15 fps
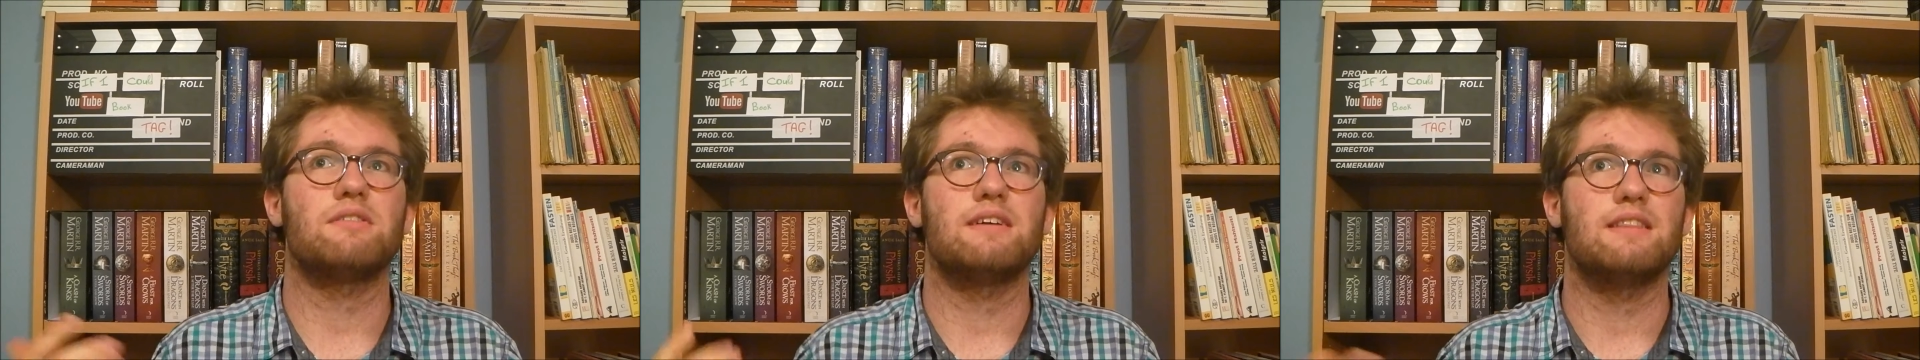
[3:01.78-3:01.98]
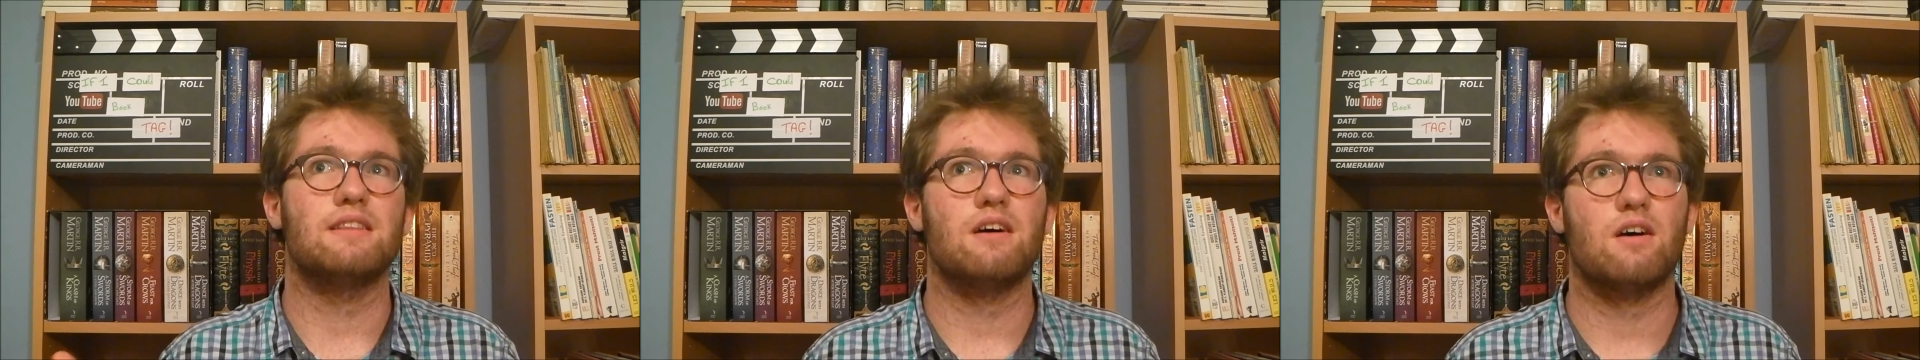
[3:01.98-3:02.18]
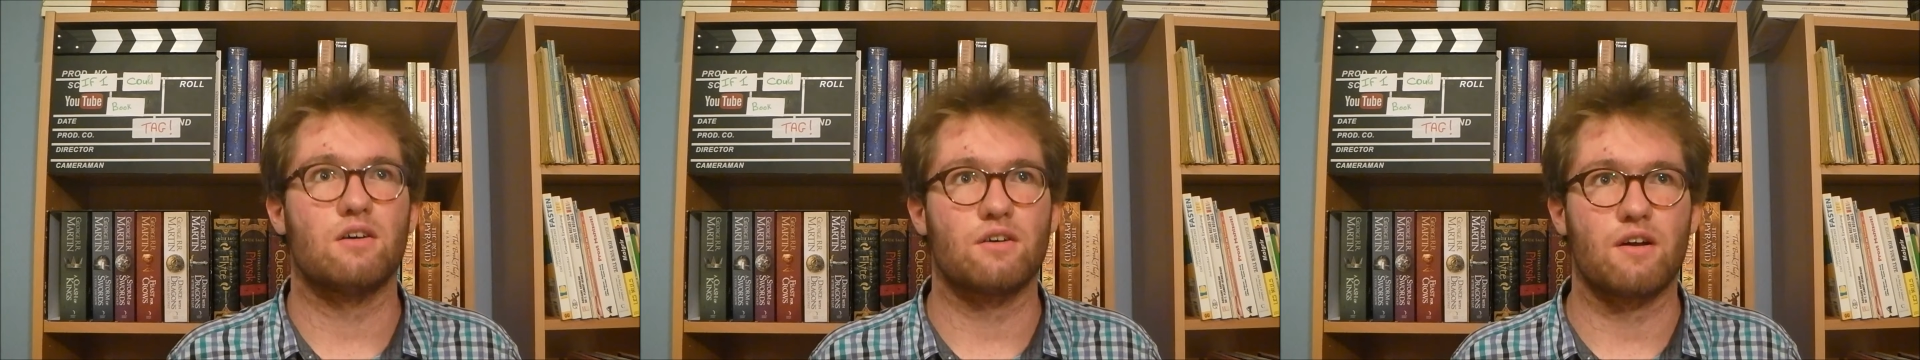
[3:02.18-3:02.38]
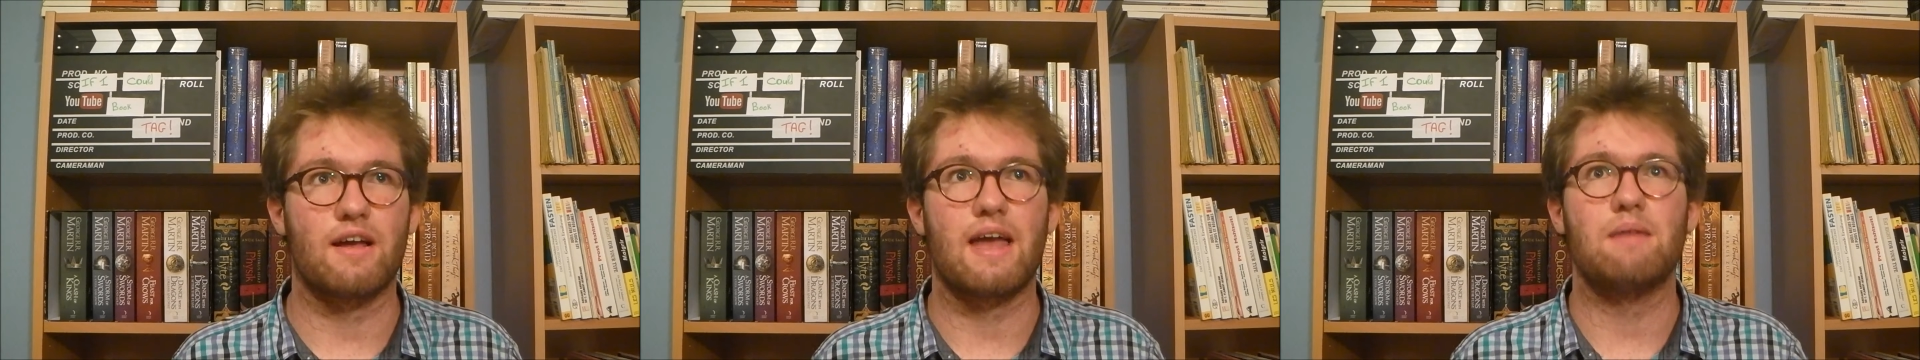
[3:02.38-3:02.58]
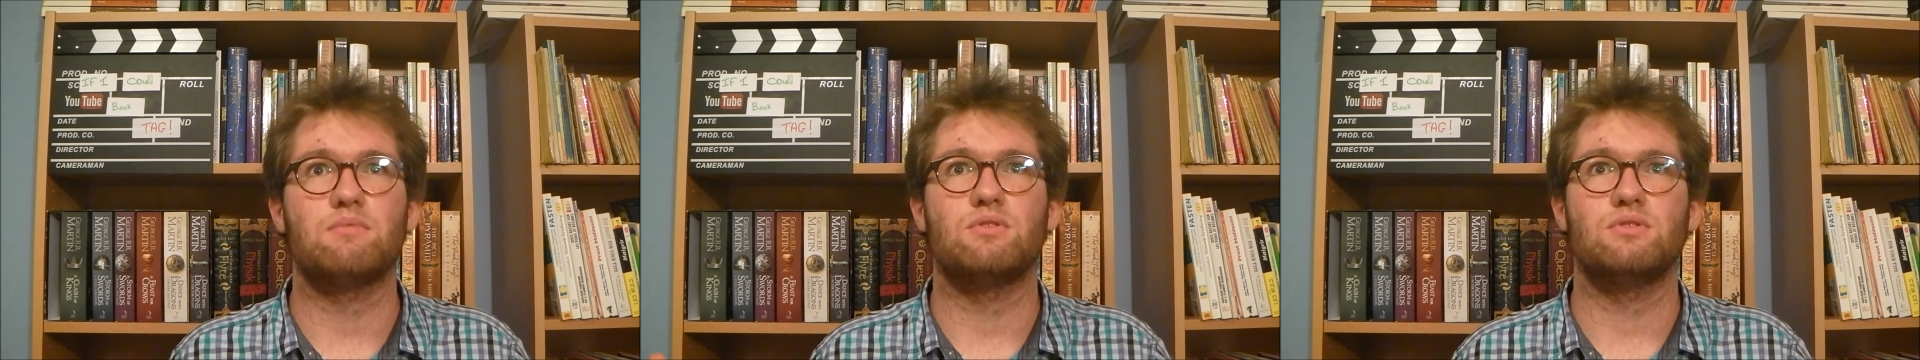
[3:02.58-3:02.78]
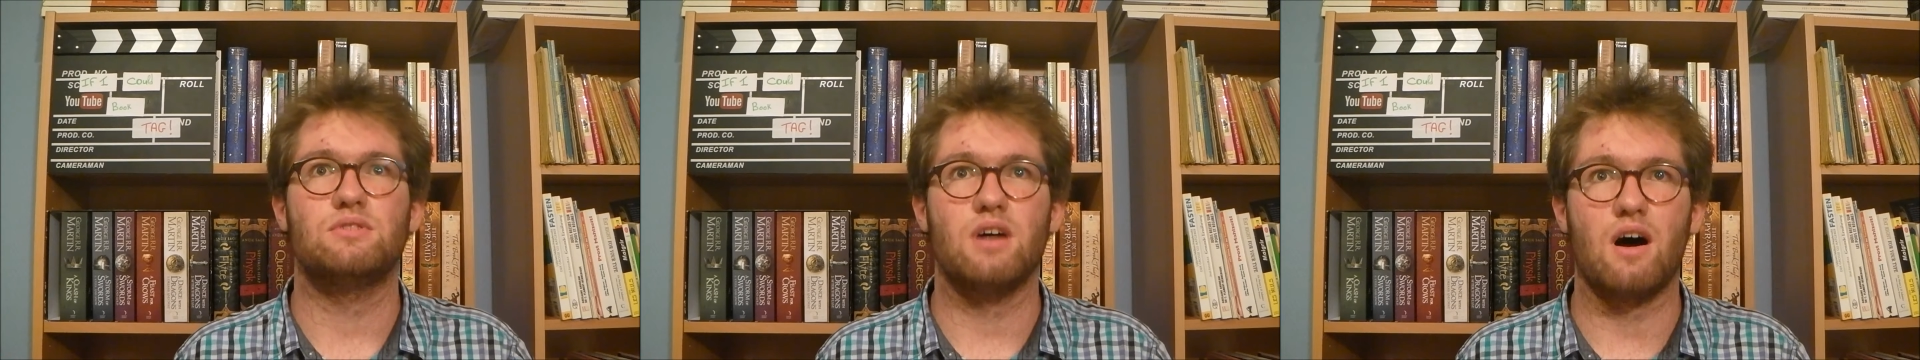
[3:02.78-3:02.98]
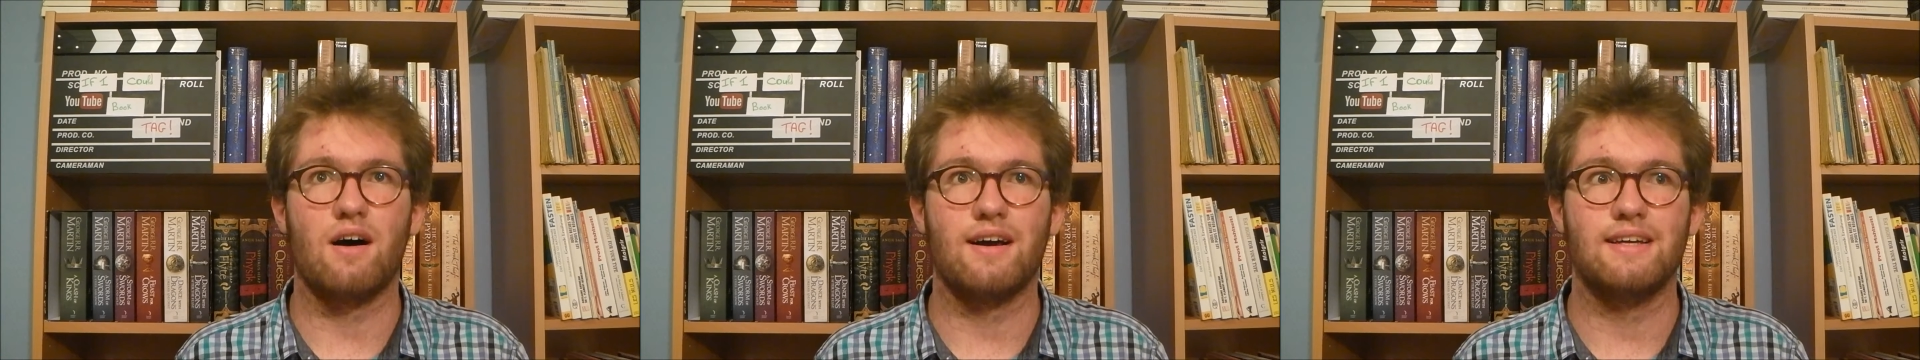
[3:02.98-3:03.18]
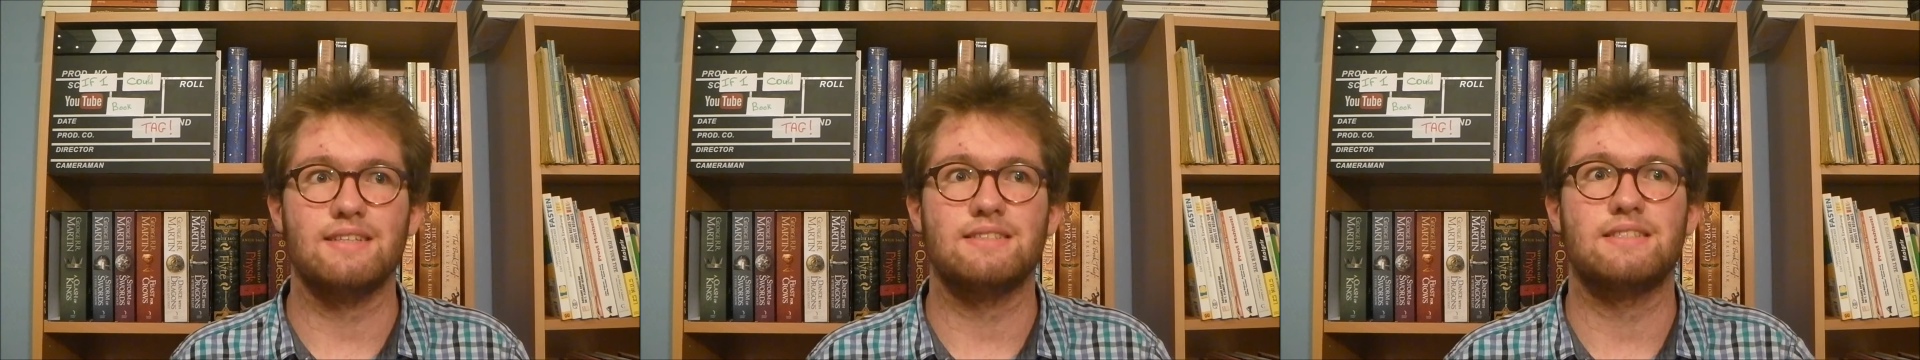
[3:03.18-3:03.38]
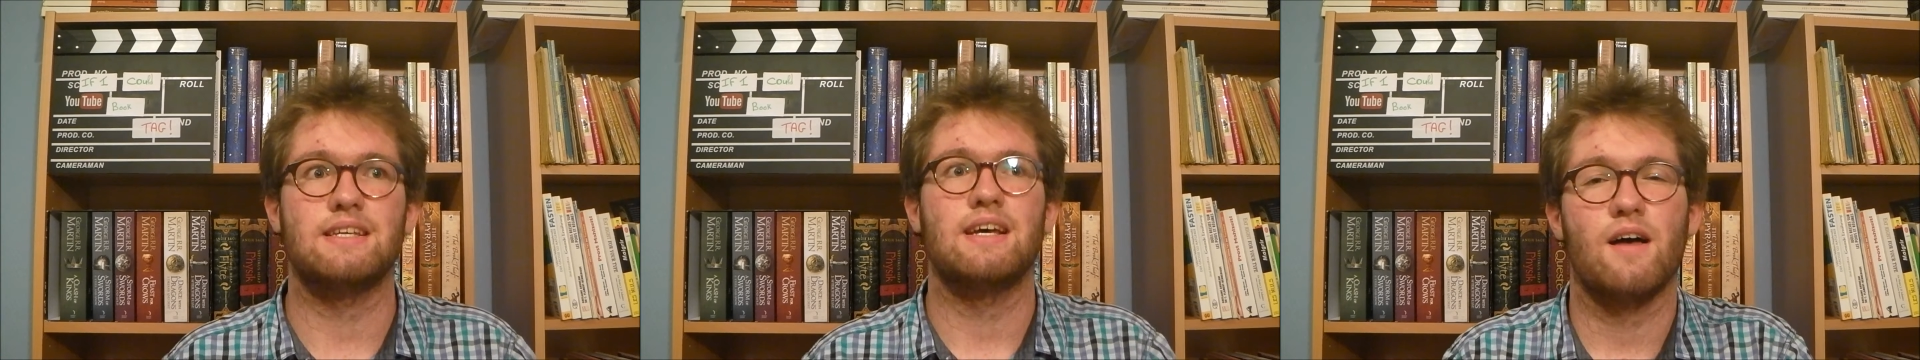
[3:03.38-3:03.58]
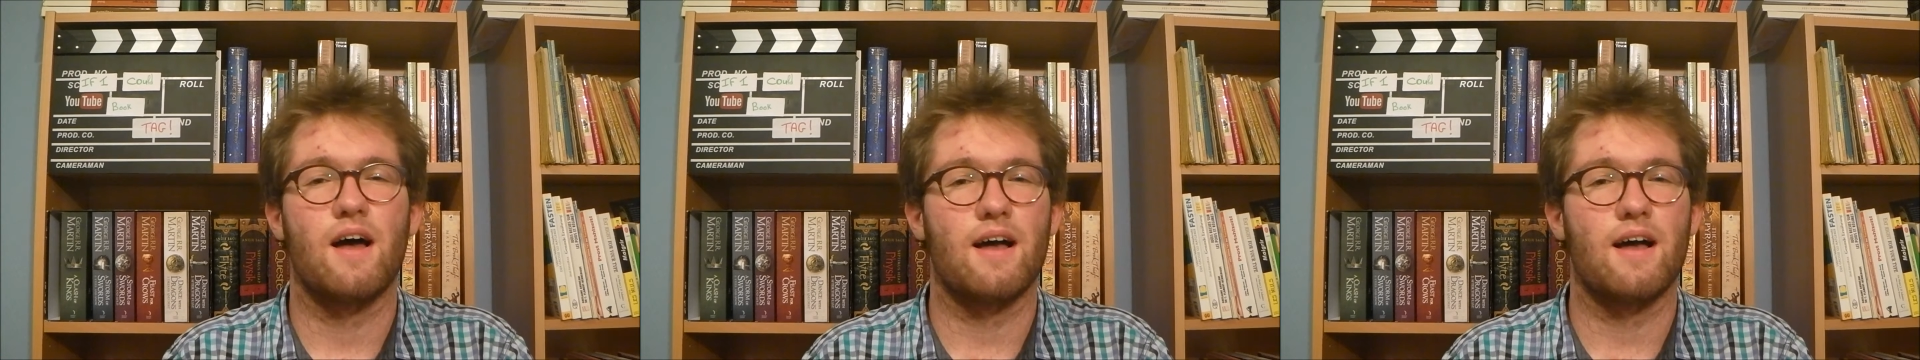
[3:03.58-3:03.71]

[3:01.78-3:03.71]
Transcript: in The Hunger Games who dies,